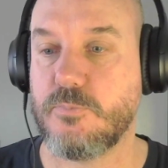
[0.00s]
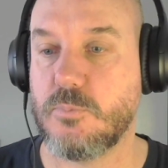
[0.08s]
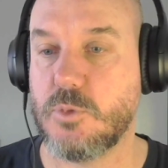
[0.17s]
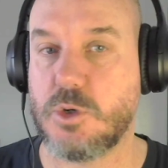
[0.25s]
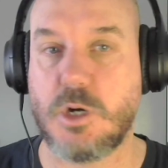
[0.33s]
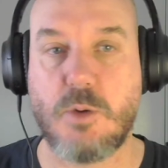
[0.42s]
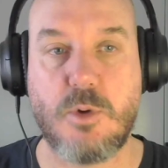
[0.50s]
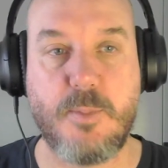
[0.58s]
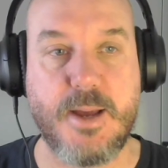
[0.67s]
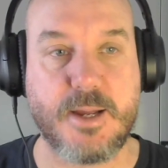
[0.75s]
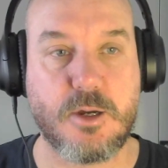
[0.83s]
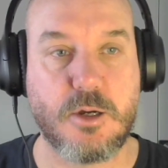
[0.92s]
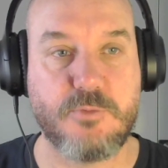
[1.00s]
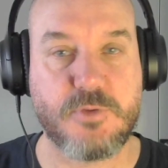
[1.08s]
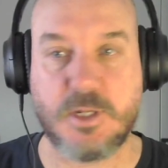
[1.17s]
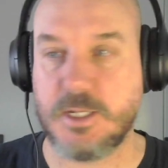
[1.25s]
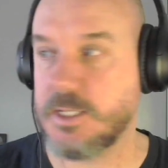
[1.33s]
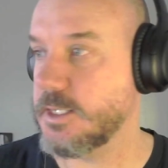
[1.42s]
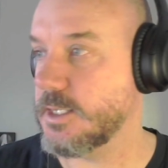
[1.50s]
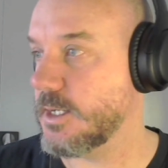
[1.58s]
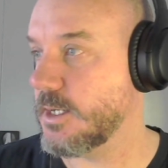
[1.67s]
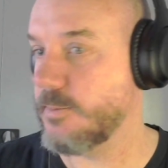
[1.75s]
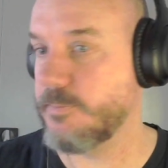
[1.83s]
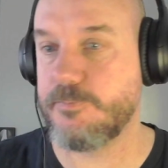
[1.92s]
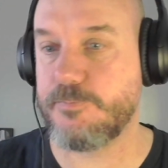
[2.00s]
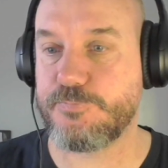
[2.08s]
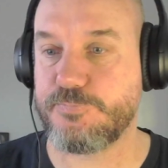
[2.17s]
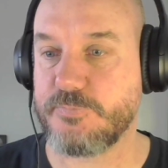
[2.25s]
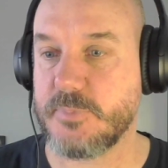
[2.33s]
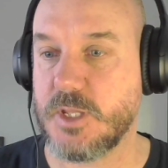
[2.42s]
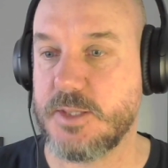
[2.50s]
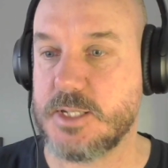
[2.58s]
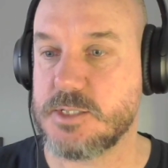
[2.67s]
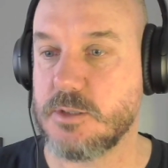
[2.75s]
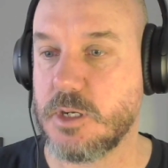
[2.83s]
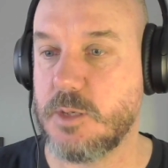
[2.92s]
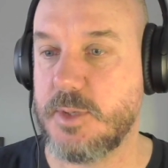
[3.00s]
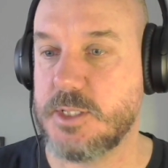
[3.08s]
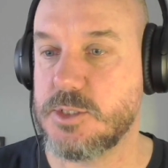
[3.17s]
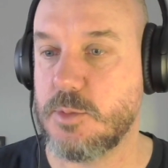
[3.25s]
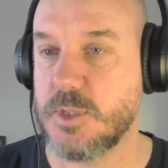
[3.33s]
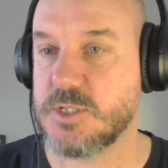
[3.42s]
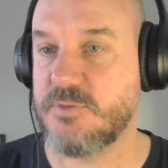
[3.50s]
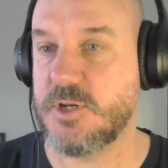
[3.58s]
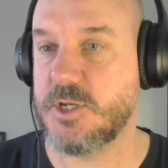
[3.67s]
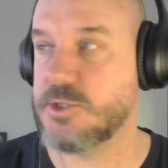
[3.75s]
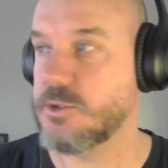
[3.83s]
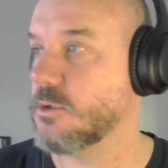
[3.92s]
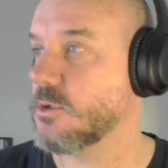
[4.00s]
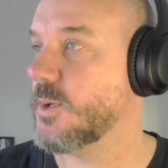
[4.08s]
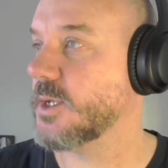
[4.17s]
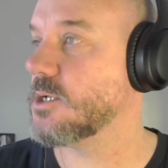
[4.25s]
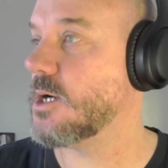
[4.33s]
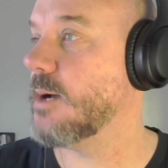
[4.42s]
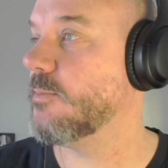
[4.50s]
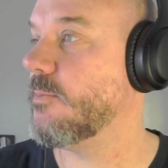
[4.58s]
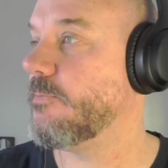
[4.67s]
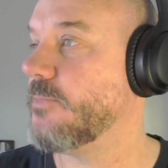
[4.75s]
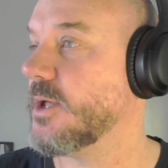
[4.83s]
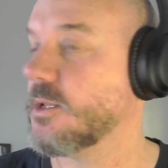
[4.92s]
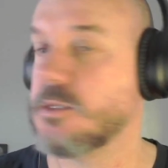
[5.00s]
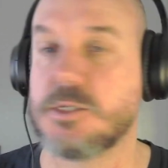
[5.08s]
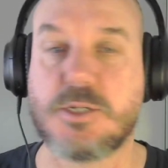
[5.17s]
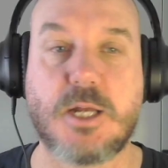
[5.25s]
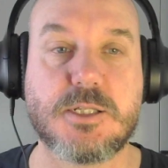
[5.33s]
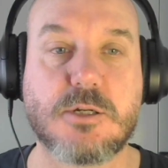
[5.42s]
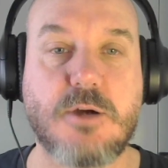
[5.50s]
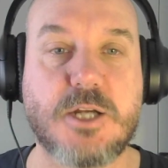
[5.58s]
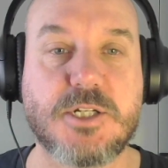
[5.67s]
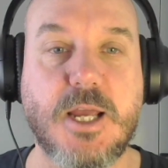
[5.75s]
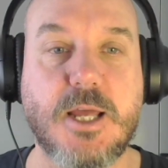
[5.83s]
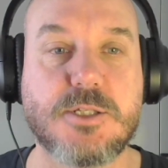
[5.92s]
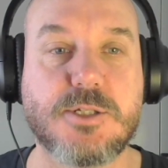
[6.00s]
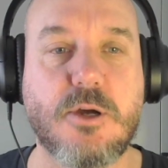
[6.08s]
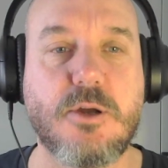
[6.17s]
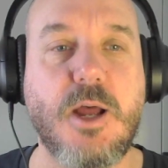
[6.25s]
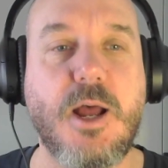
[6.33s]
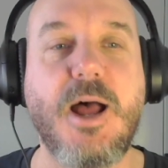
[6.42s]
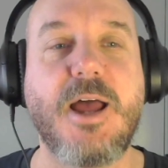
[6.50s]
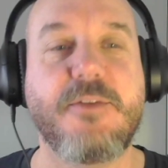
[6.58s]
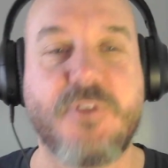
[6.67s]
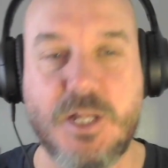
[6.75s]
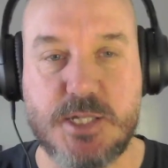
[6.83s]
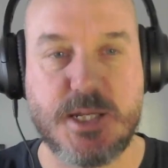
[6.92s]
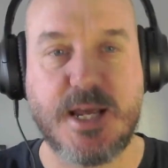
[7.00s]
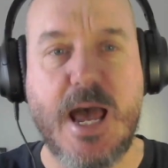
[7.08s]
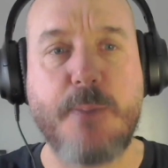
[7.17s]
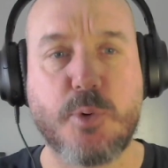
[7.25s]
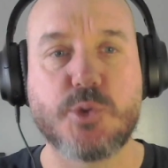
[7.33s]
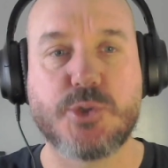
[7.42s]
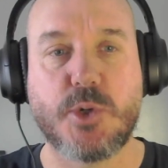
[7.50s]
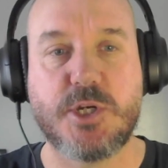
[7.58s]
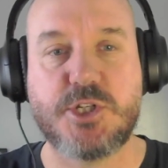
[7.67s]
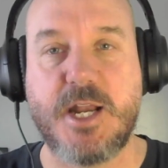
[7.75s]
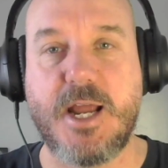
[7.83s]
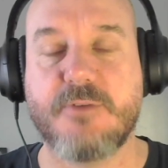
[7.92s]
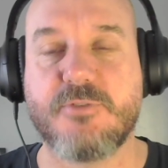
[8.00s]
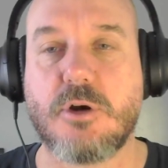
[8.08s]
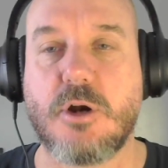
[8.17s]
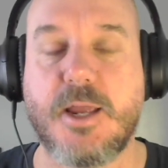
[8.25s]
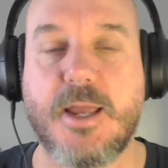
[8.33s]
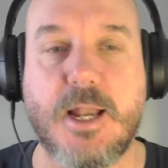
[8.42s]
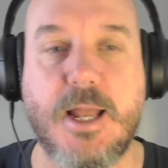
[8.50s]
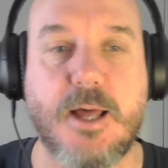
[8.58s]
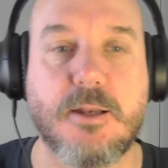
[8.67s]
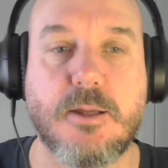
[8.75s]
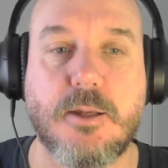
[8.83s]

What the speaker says: All right, we're back. Hopefully, that's not going to be too much of an issue. QuickTime decided to crash again. So if you're listening, Apple, sort your shit out, for crying out loud.